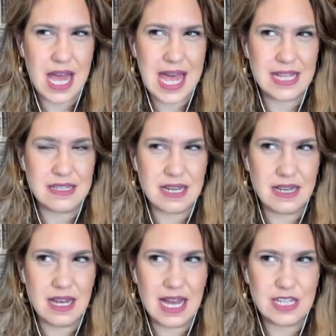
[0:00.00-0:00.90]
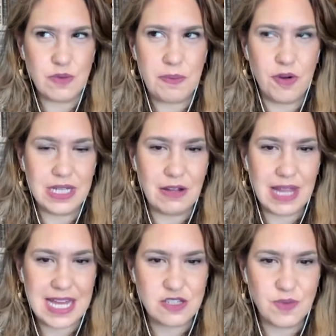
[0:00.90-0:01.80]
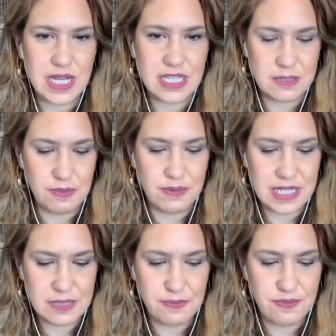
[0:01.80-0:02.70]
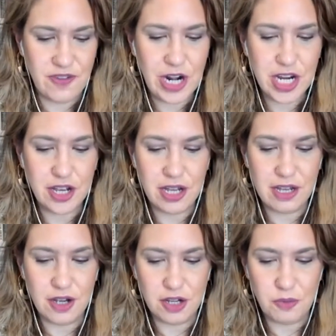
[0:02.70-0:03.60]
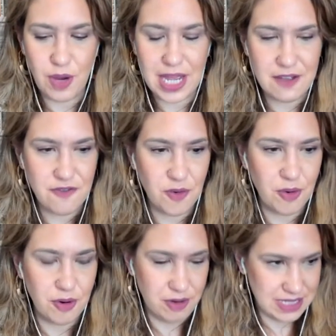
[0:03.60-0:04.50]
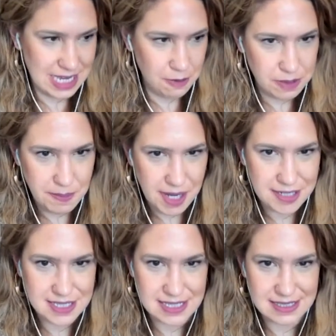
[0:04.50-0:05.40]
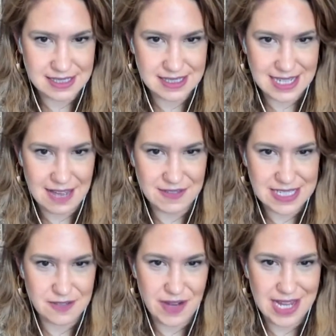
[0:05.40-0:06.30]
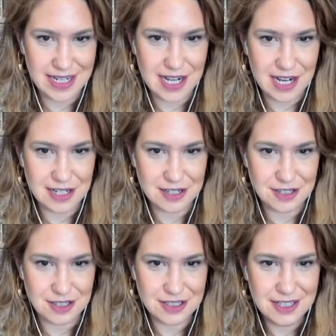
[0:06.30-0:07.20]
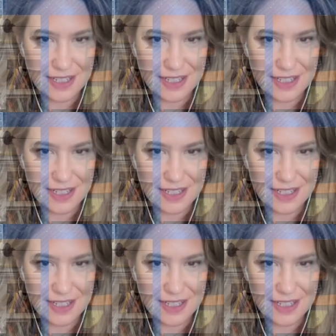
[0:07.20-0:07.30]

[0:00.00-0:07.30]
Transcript: And as we pointed out last week, it's a very good way for to help the bosses to have this divide and conquer